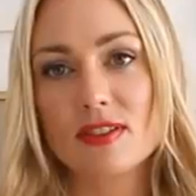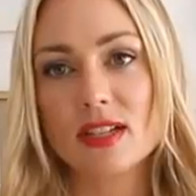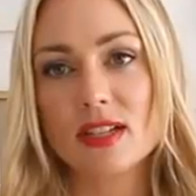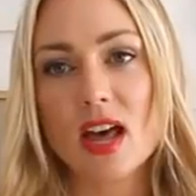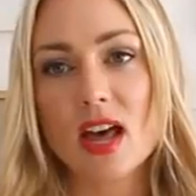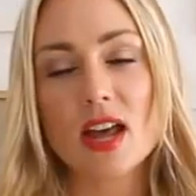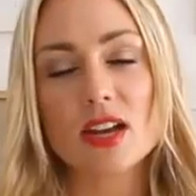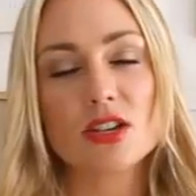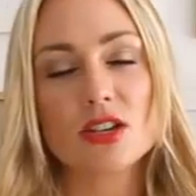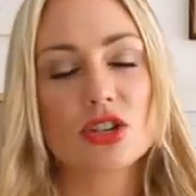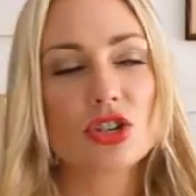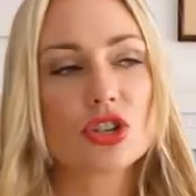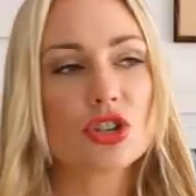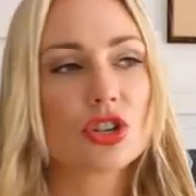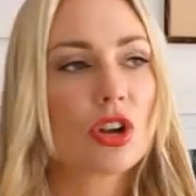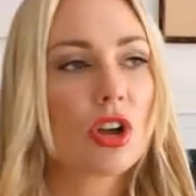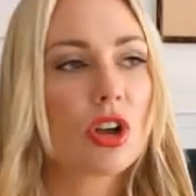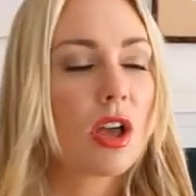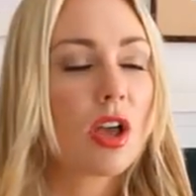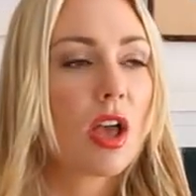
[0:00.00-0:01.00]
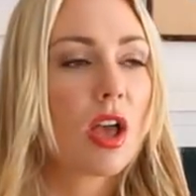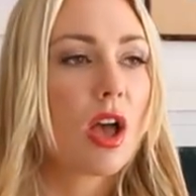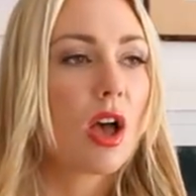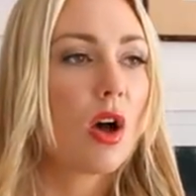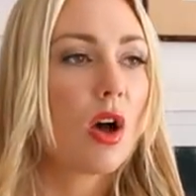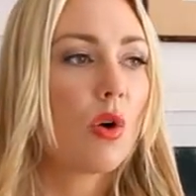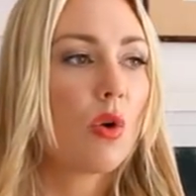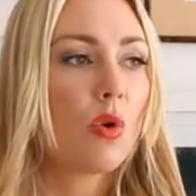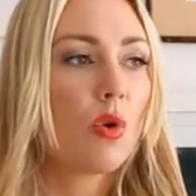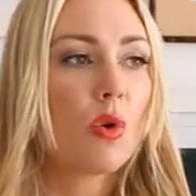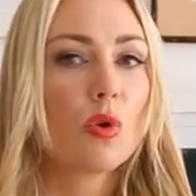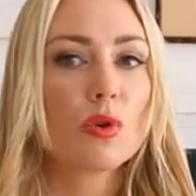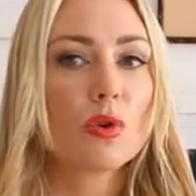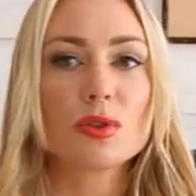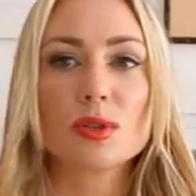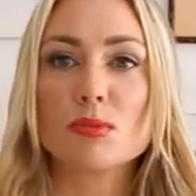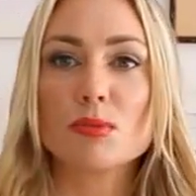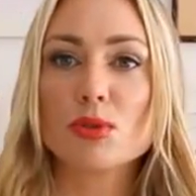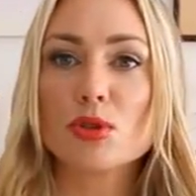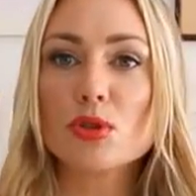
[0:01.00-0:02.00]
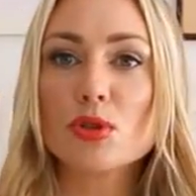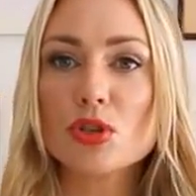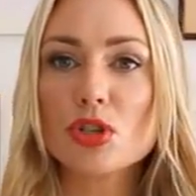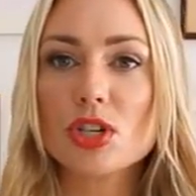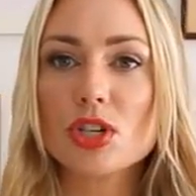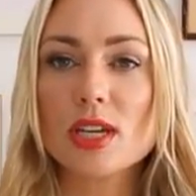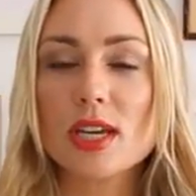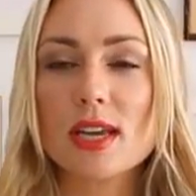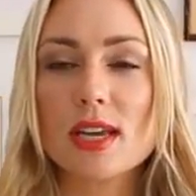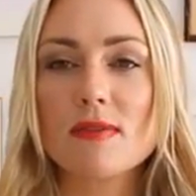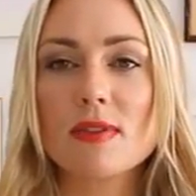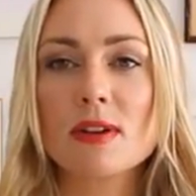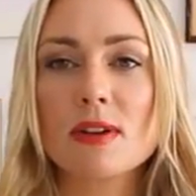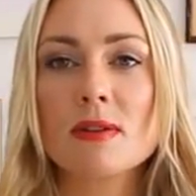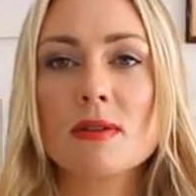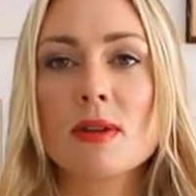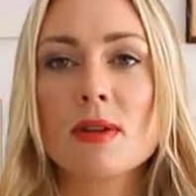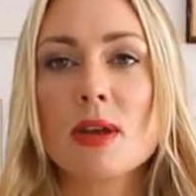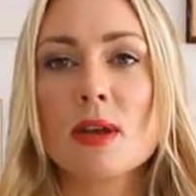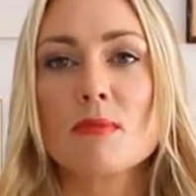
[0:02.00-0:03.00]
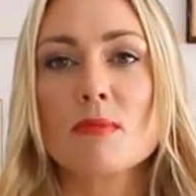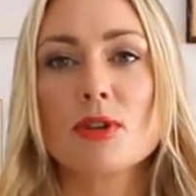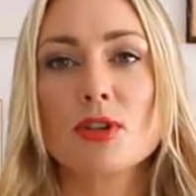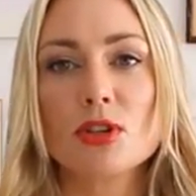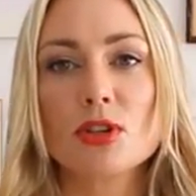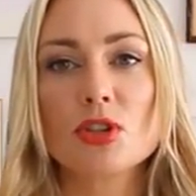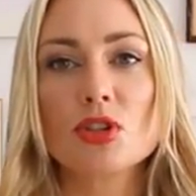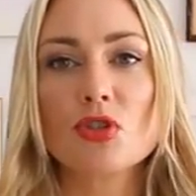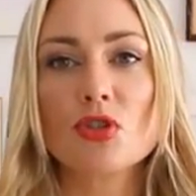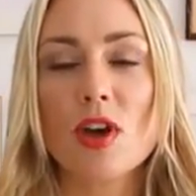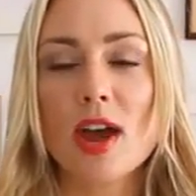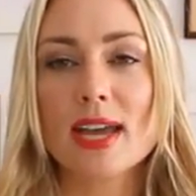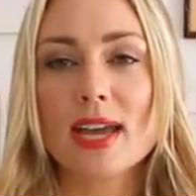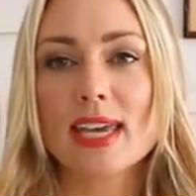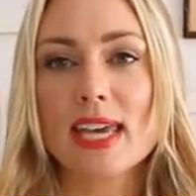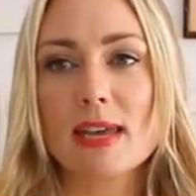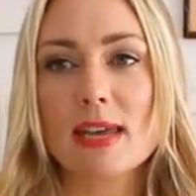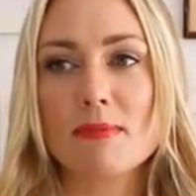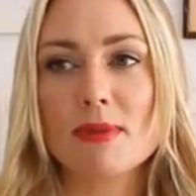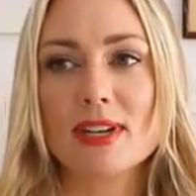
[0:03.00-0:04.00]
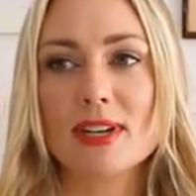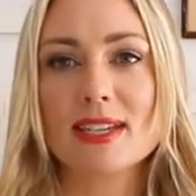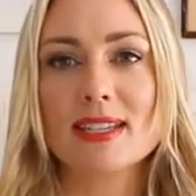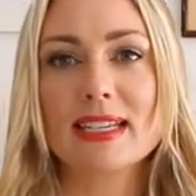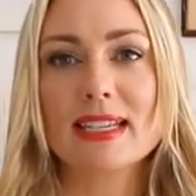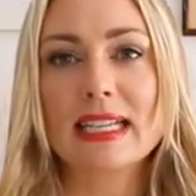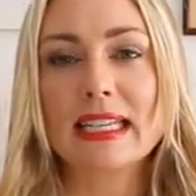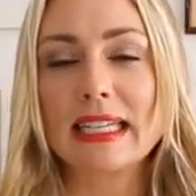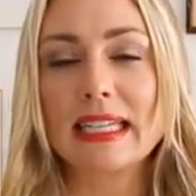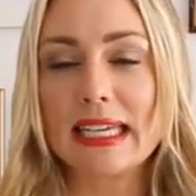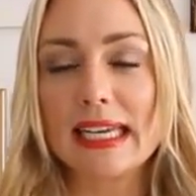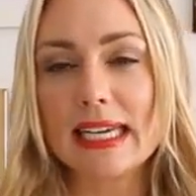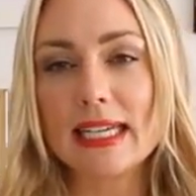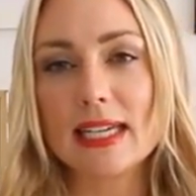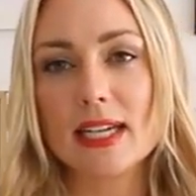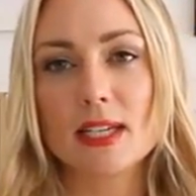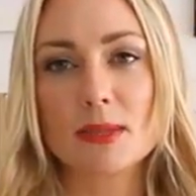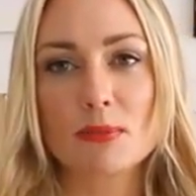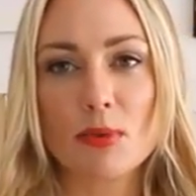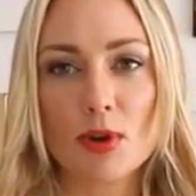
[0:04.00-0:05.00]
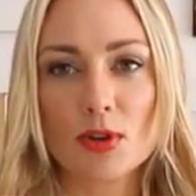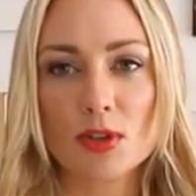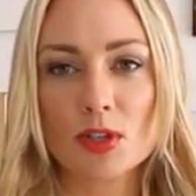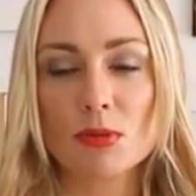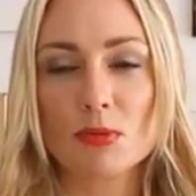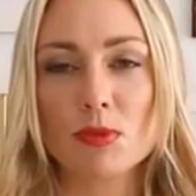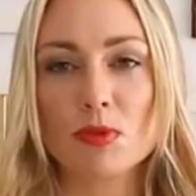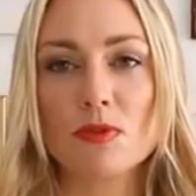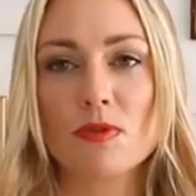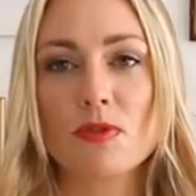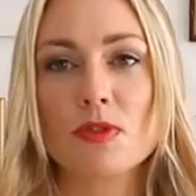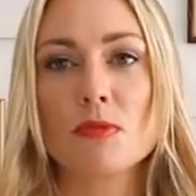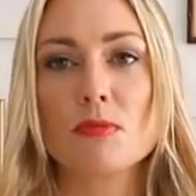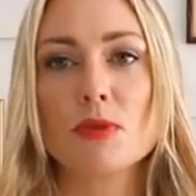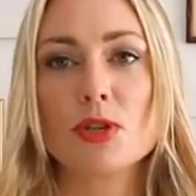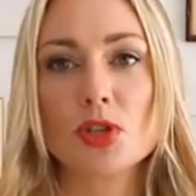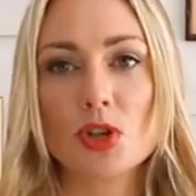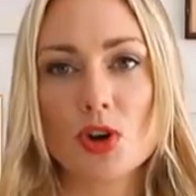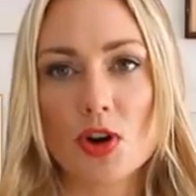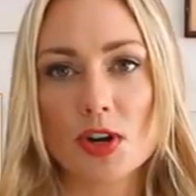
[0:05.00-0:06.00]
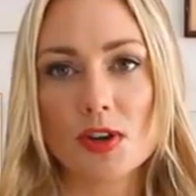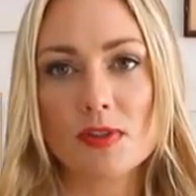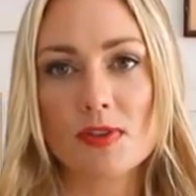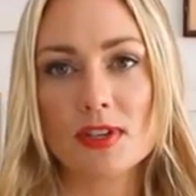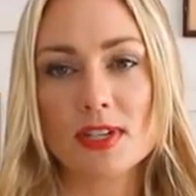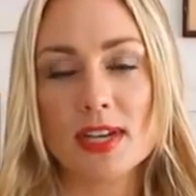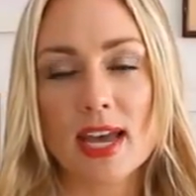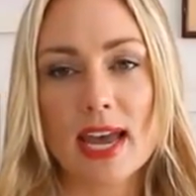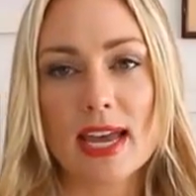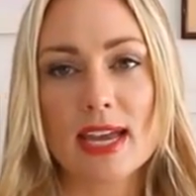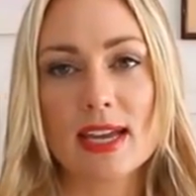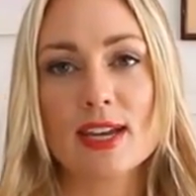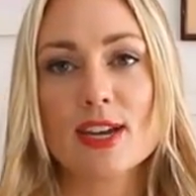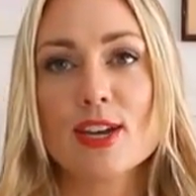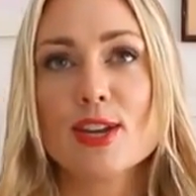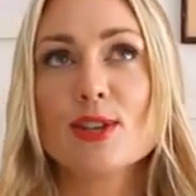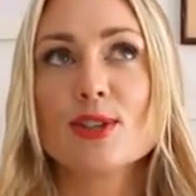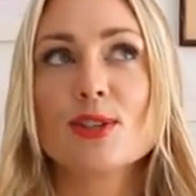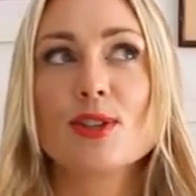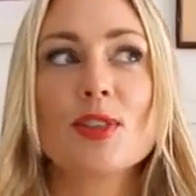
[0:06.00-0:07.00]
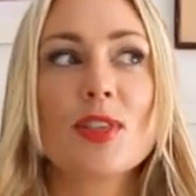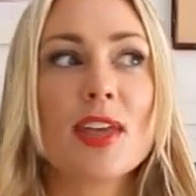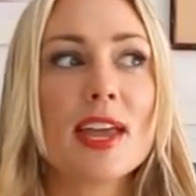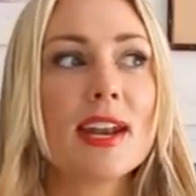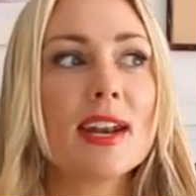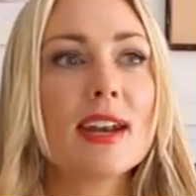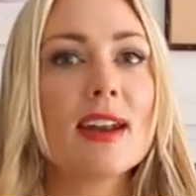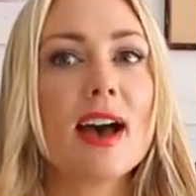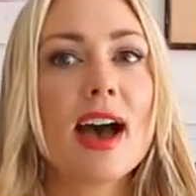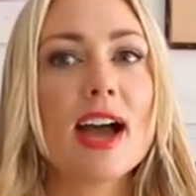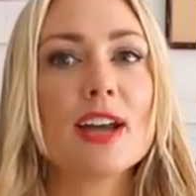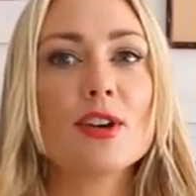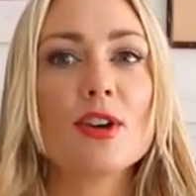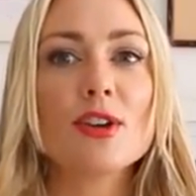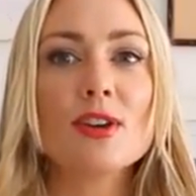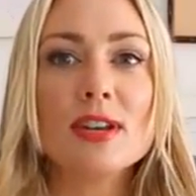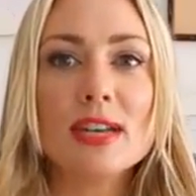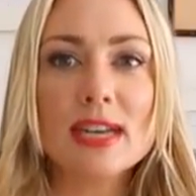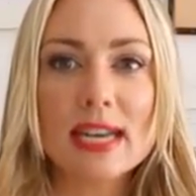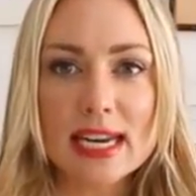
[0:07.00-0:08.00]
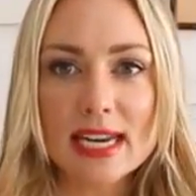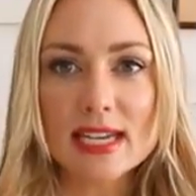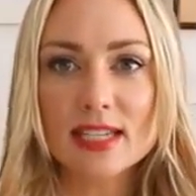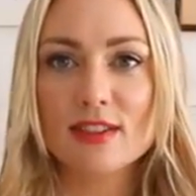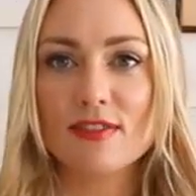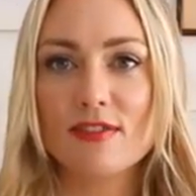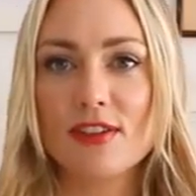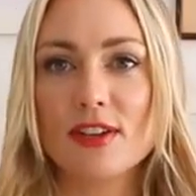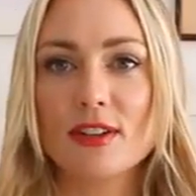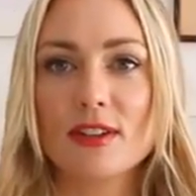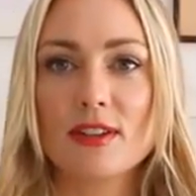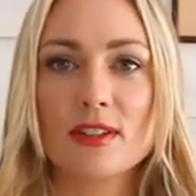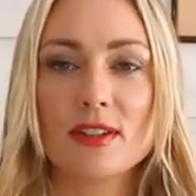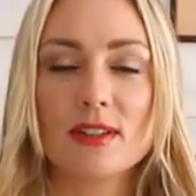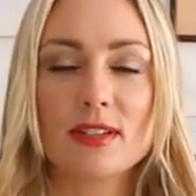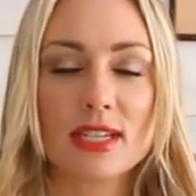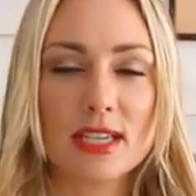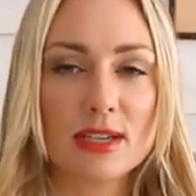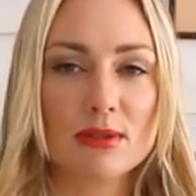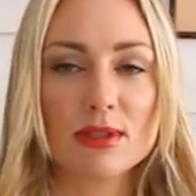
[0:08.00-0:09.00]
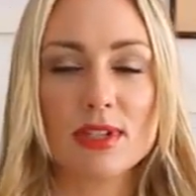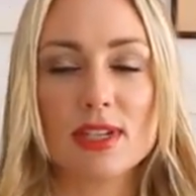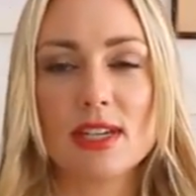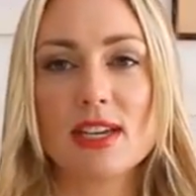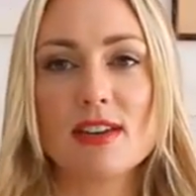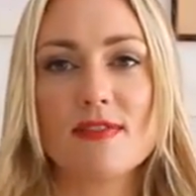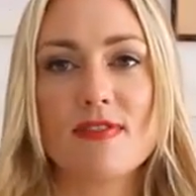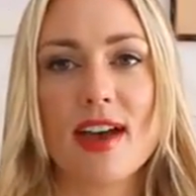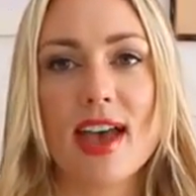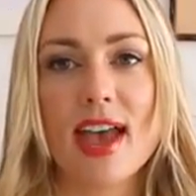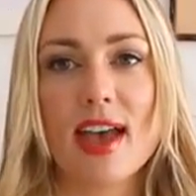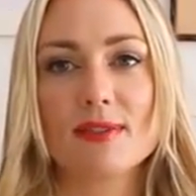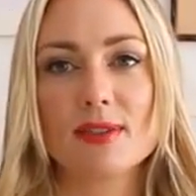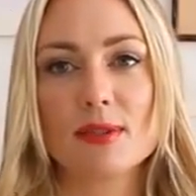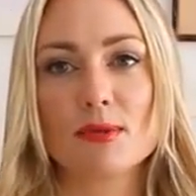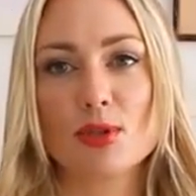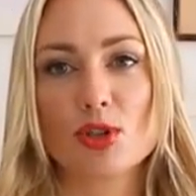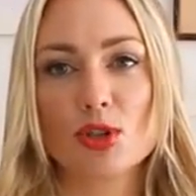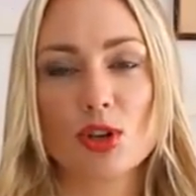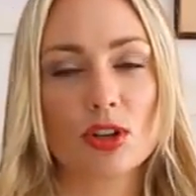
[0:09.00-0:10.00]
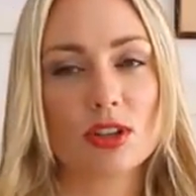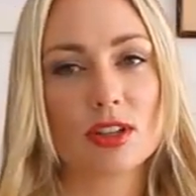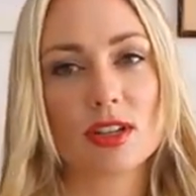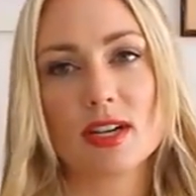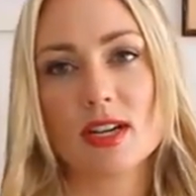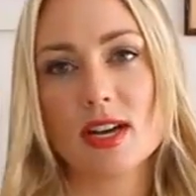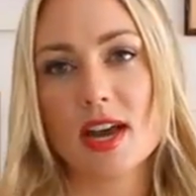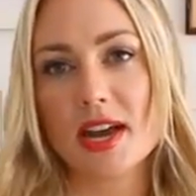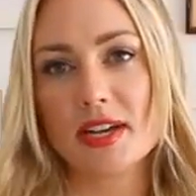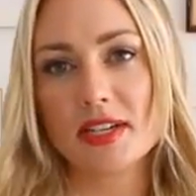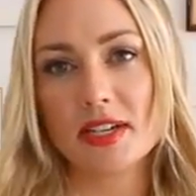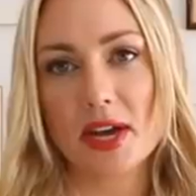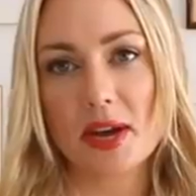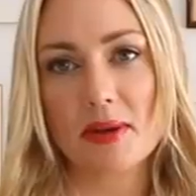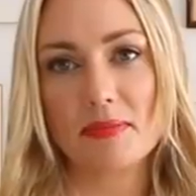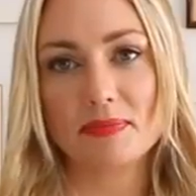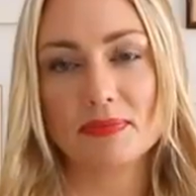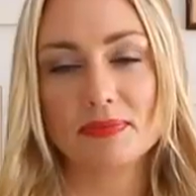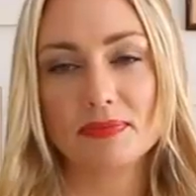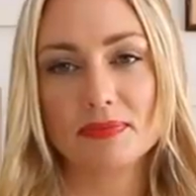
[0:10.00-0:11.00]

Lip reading: lunch or some sushi even, but just try and keep it as clean as possible for the majority of the day. So then I don't need to feel as guilty if I have some chocolate at nighttime.